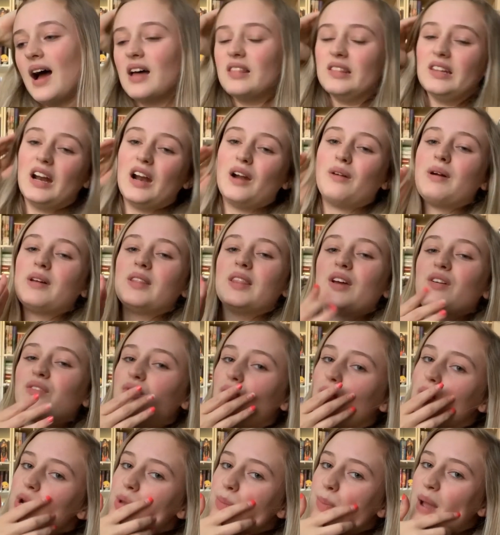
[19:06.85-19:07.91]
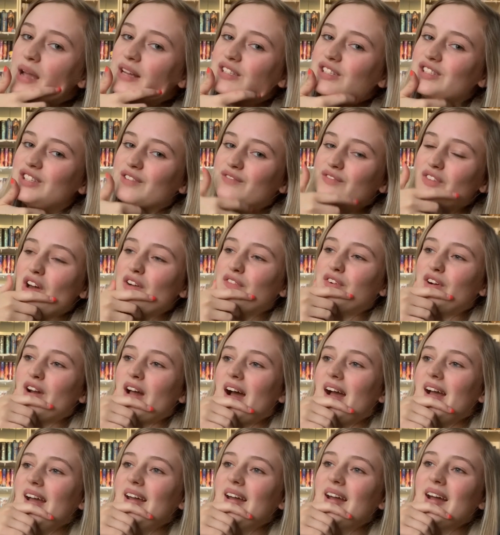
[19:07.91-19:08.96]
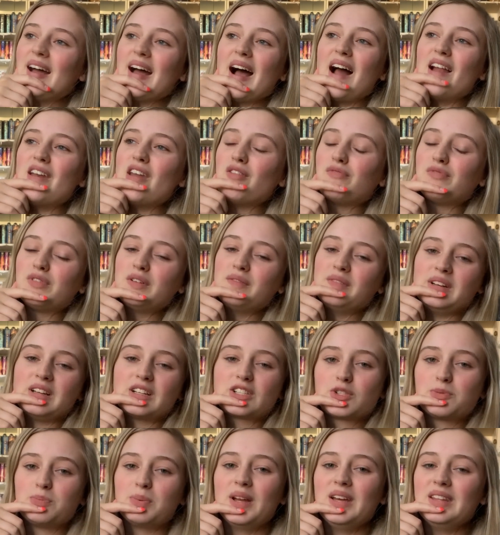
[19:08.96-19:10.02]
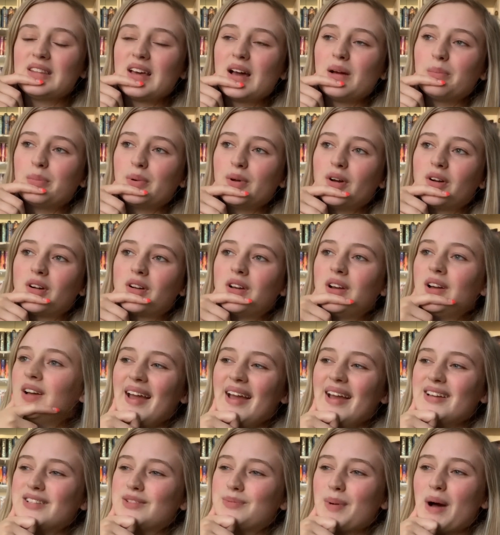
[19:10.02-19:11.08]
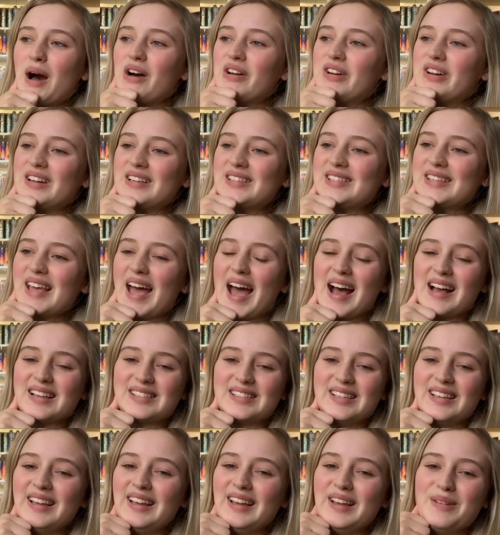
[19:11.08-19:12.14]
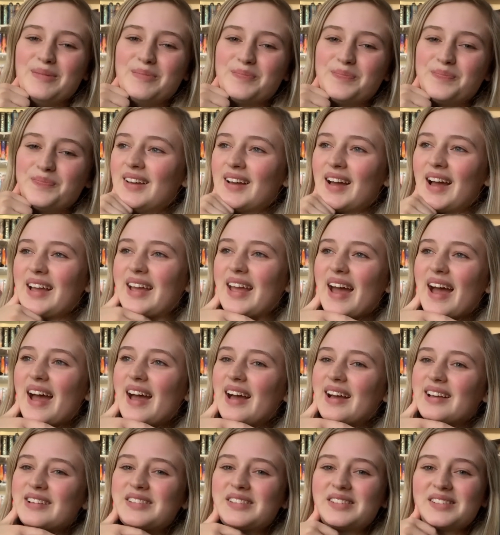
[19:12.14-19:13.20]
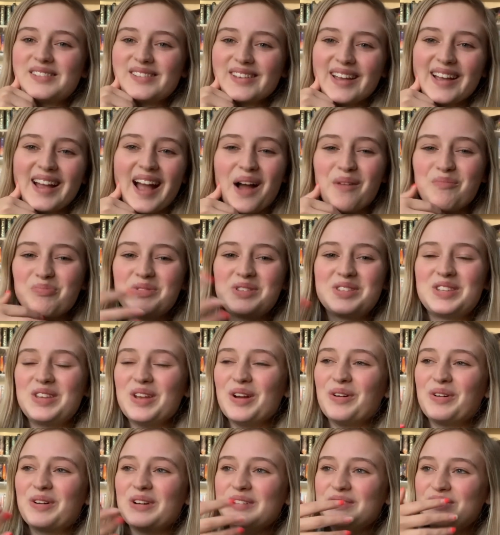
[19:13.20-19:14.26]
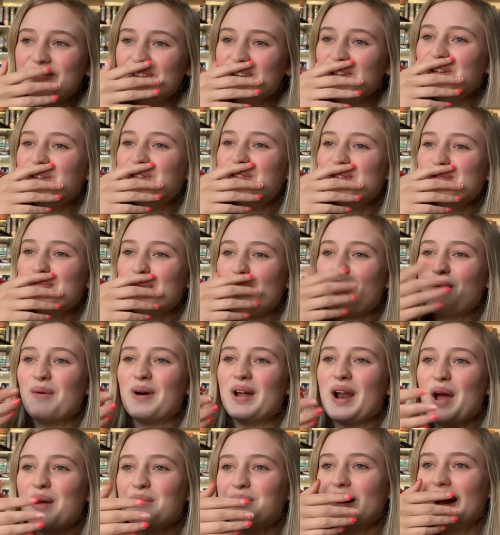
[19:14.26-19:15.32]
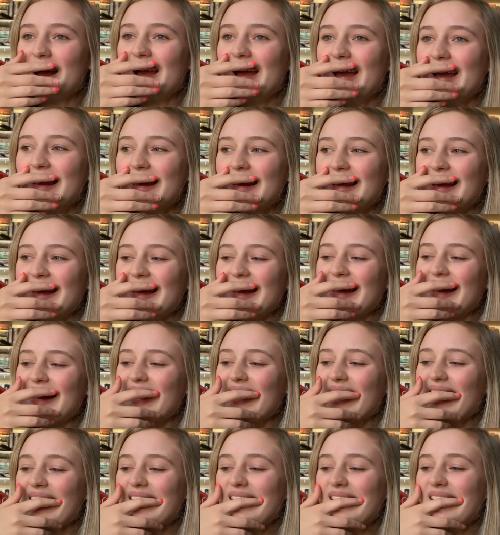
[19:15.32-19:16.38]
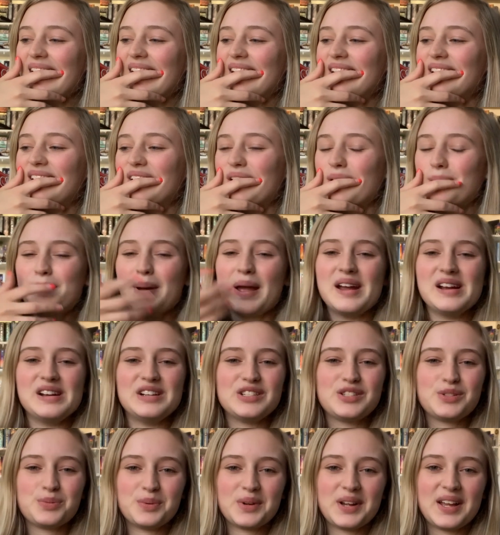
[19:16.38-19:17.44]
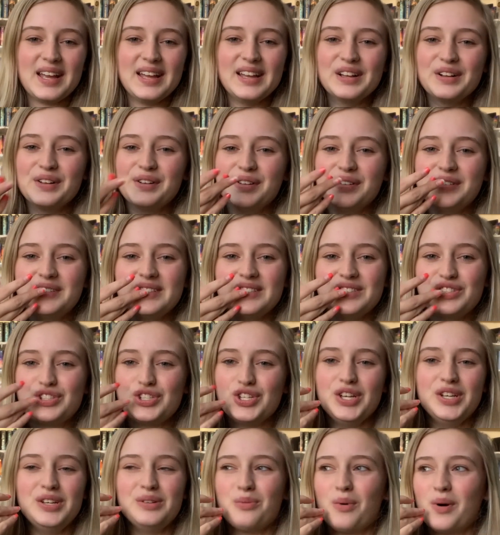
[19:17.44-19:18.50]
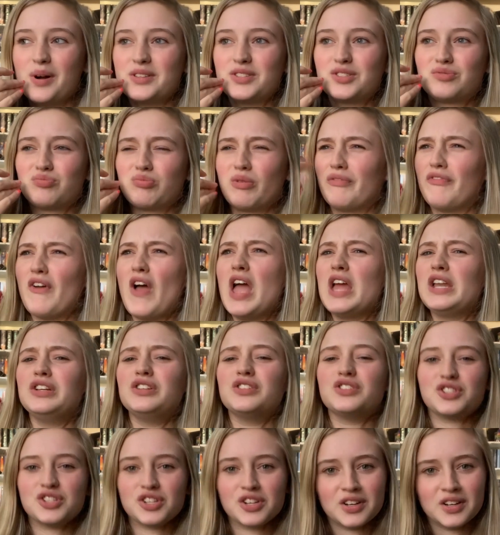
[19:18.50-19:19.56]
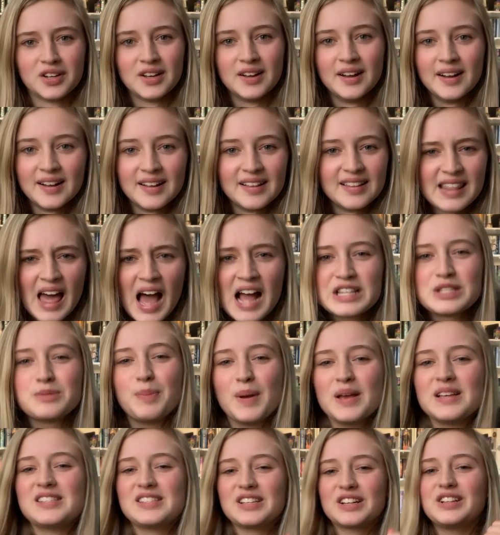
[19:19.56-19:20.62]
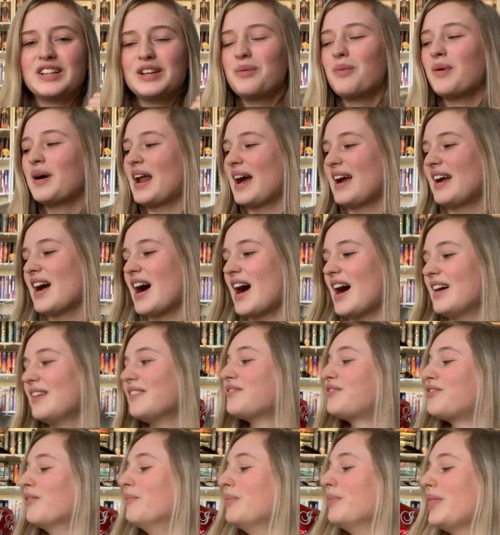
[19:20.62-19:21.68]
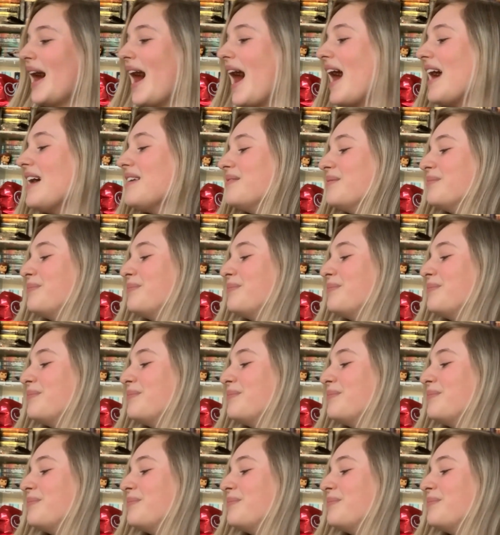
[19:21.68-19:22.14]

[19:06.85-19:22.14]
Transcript: And then I read like 40 pages of Nevernight. I never even explained that book. It's about an assassin, I guess. Like, I'm still confused by what I read, and her parents were killed and she wants revenge. That's basically what I got from that.